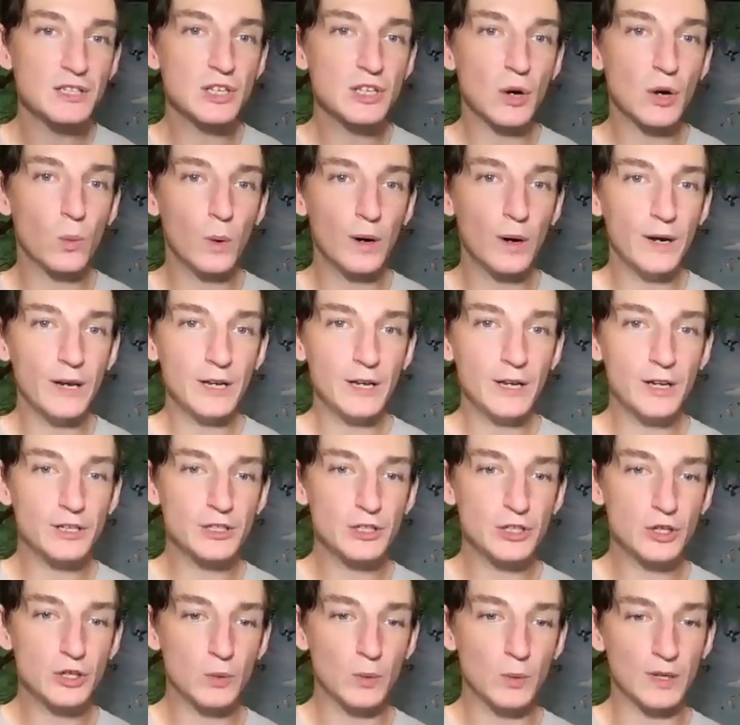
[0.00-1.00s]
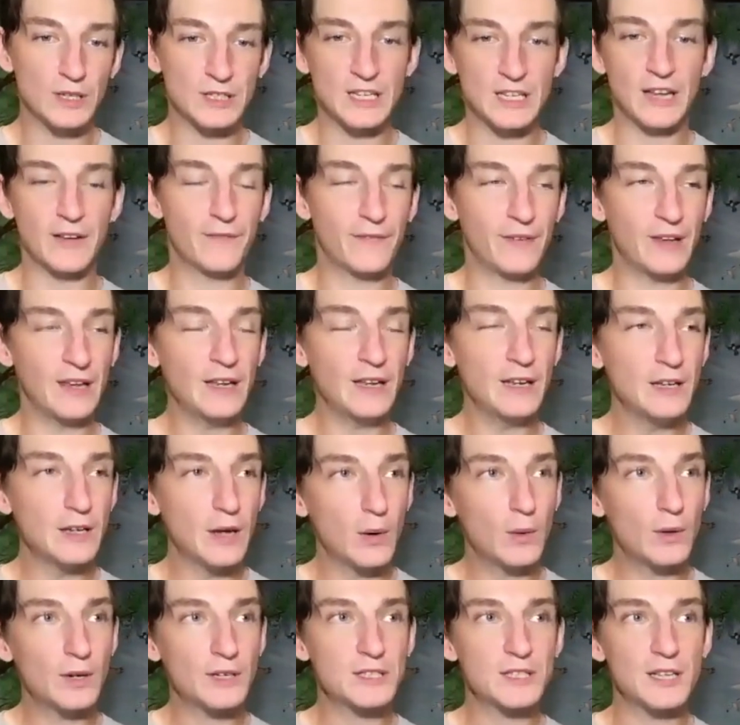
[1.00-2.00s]
So what he could do is if he
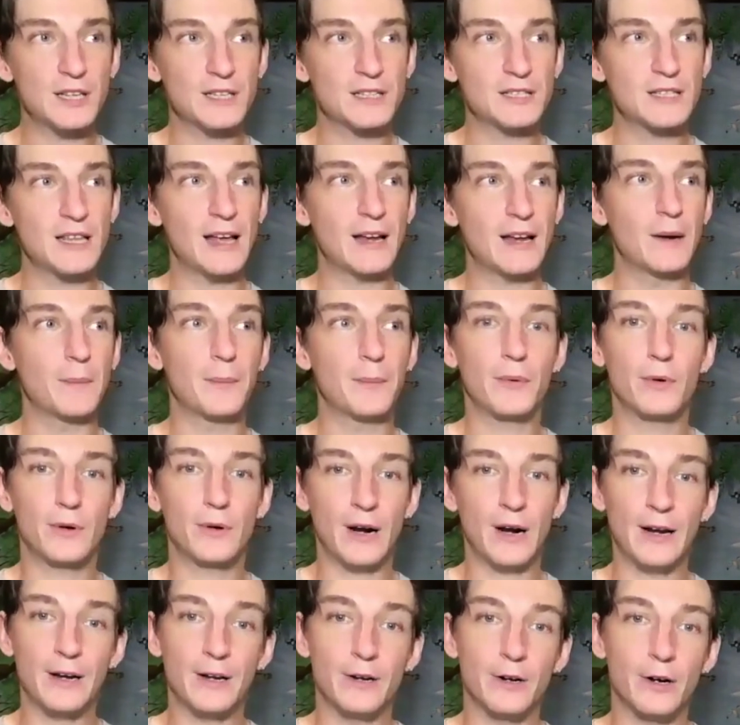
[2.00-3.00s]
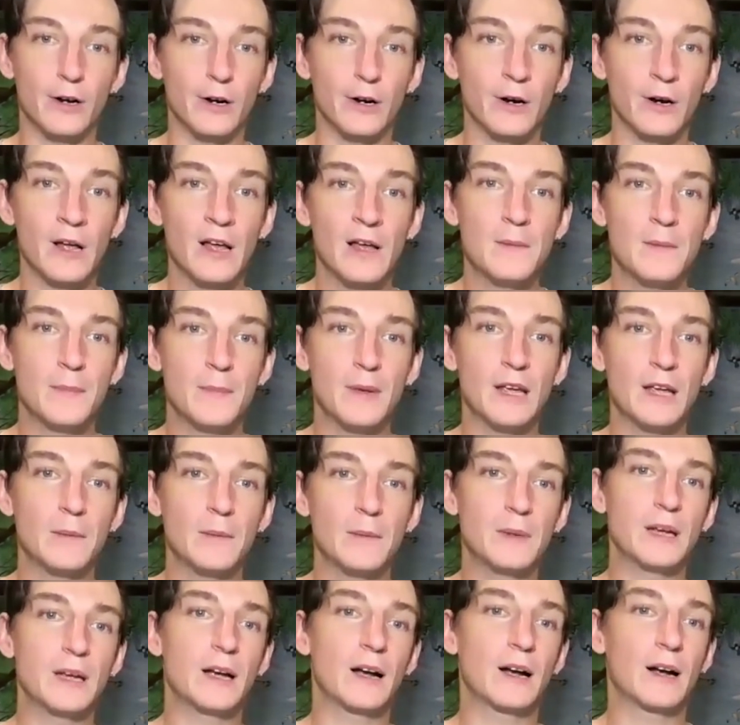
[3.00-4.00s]
notices that a predator,
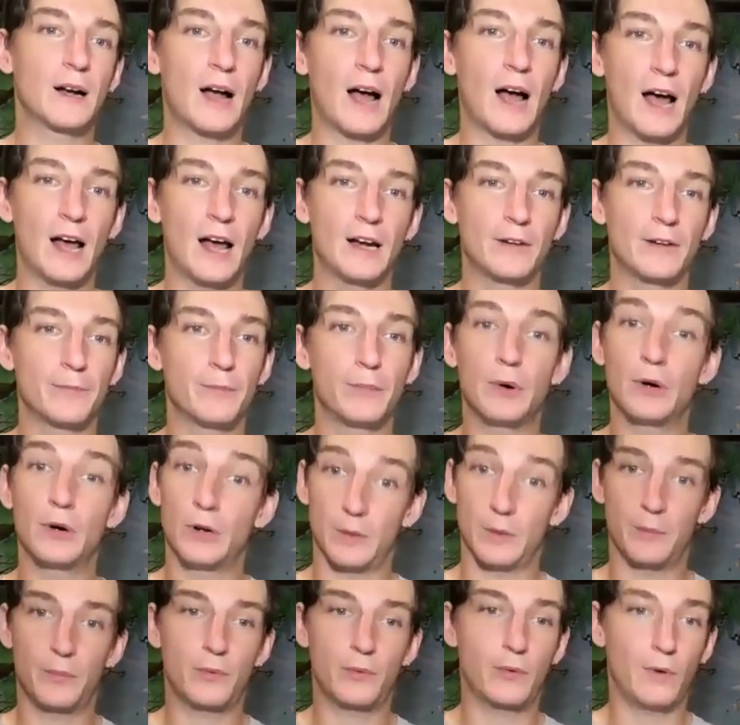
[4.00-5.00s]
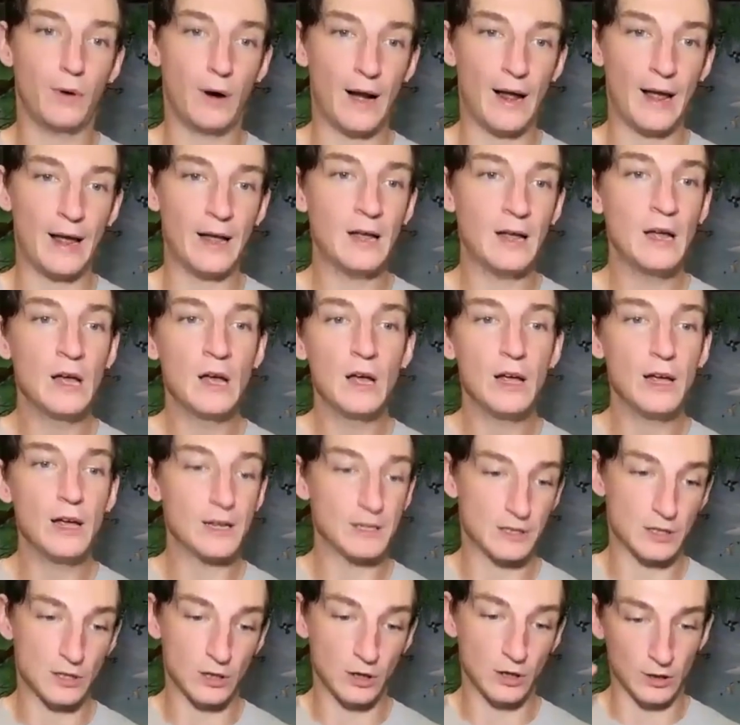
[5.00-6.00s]
maybe a kind of bird of prey,
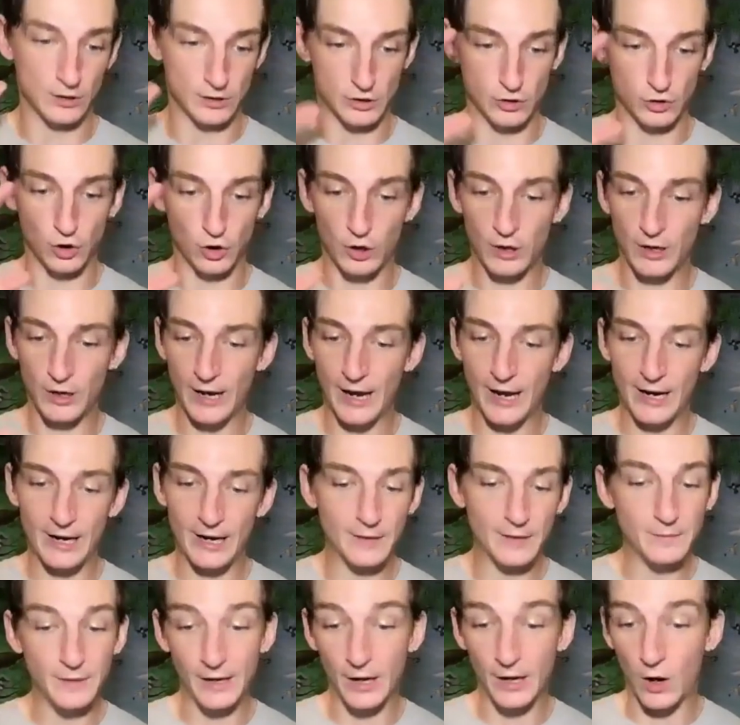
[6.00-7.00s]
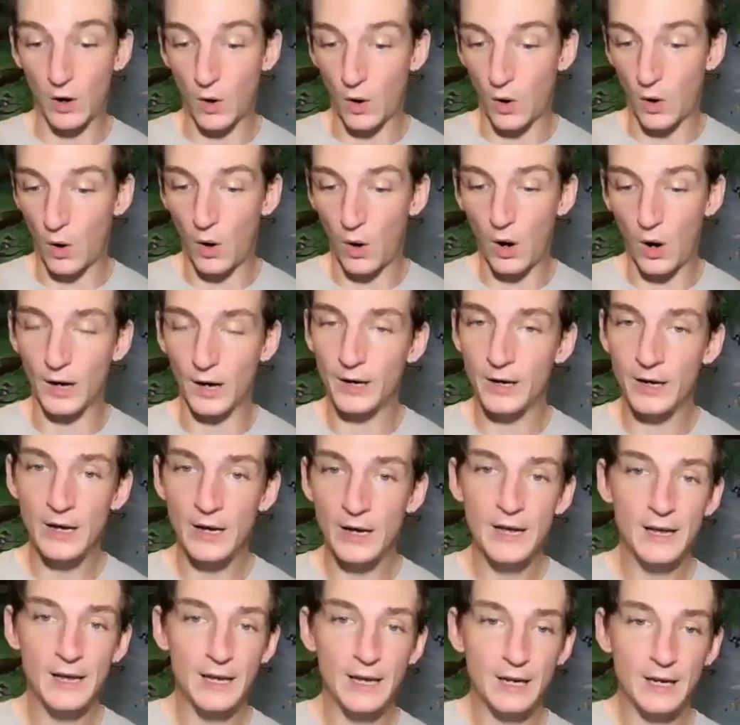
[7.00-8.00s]
is looking at him like a hawk,
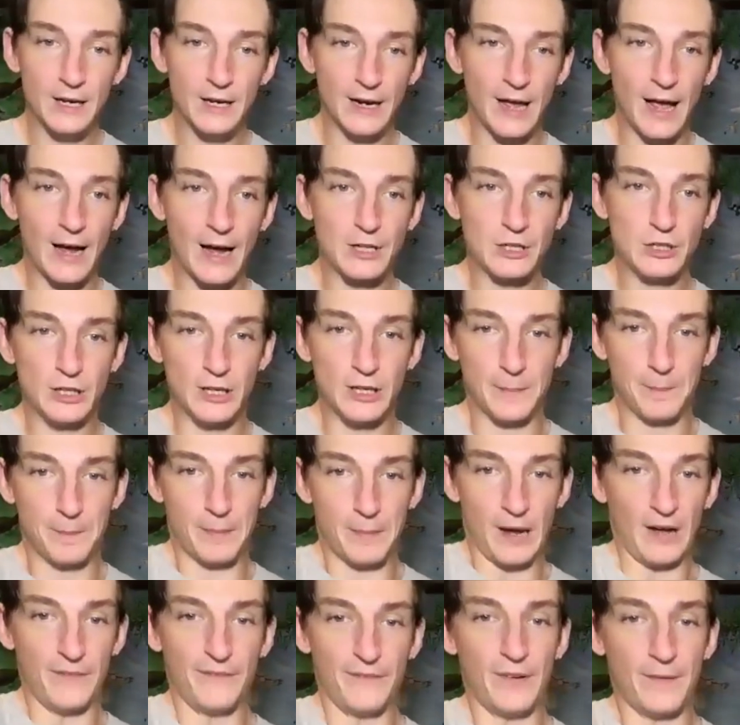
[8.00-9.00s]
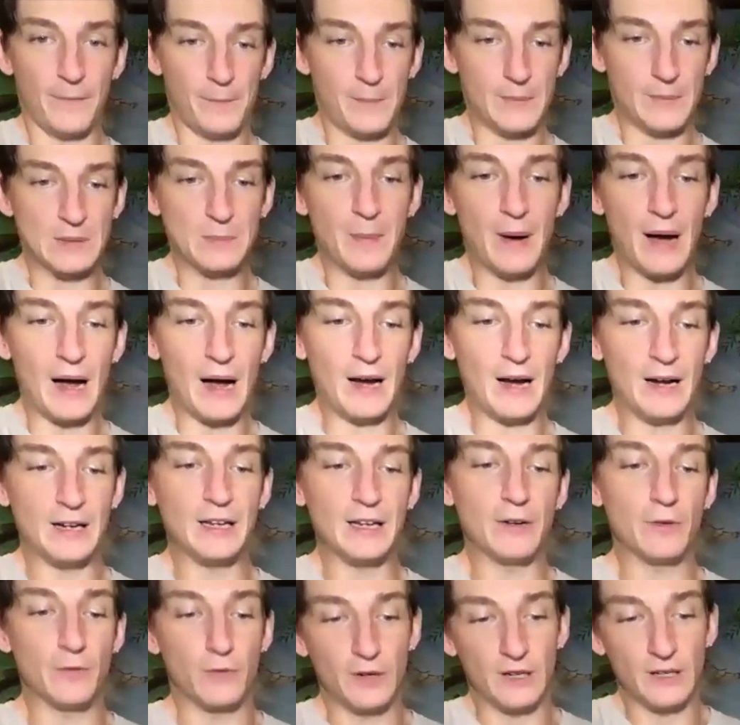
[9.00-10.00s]
he can actually puff up his
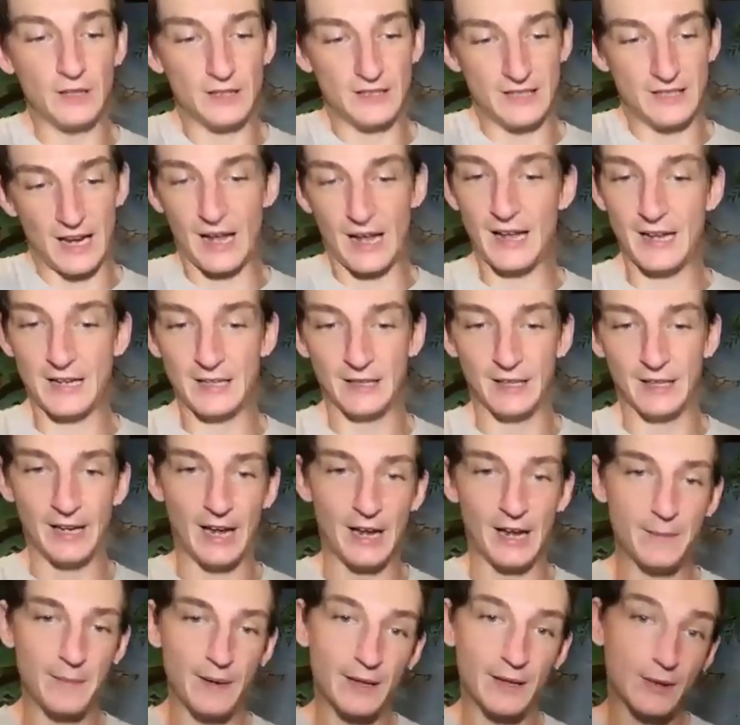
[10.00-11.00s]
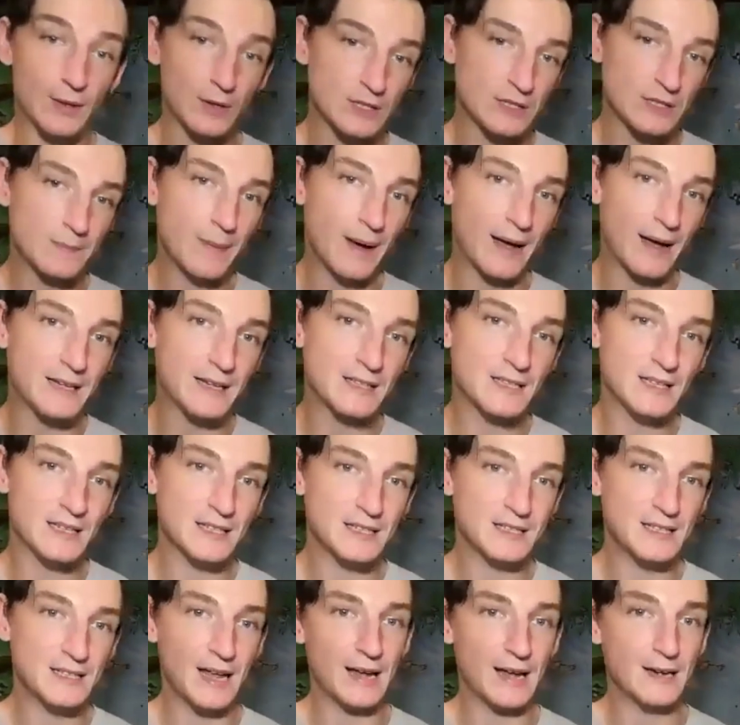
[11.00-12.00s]
body real tightly and make those
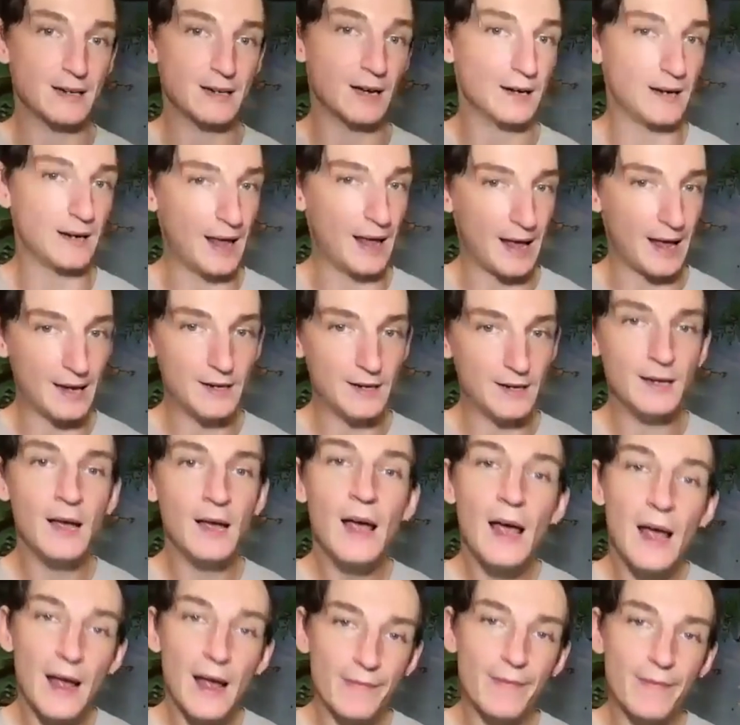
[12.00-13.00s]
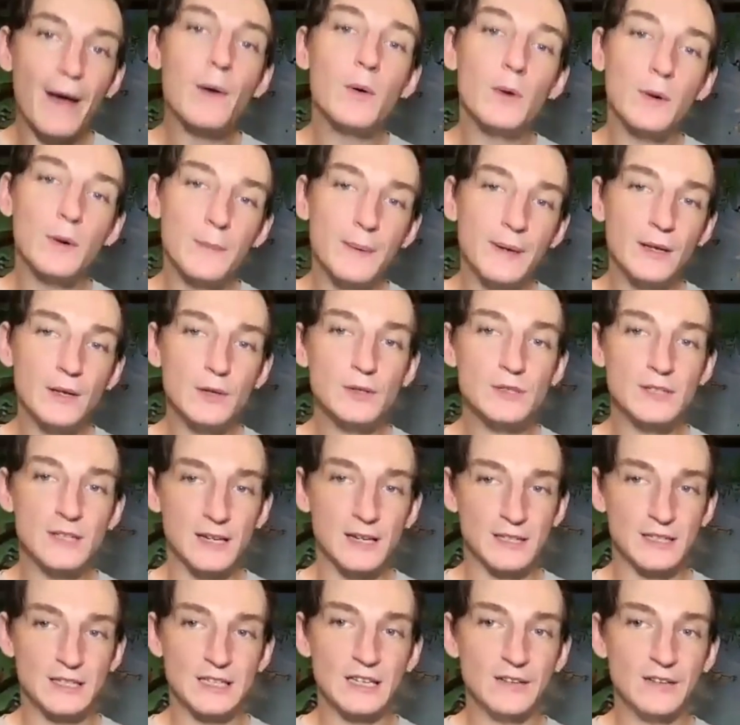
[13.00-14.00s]
spikes stand on end, and that would be
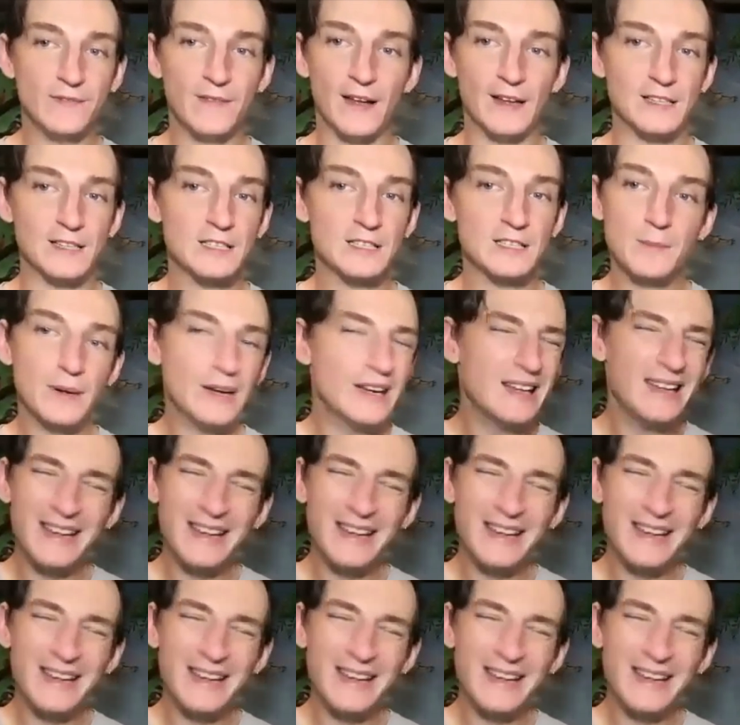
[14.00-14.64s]
used in defense.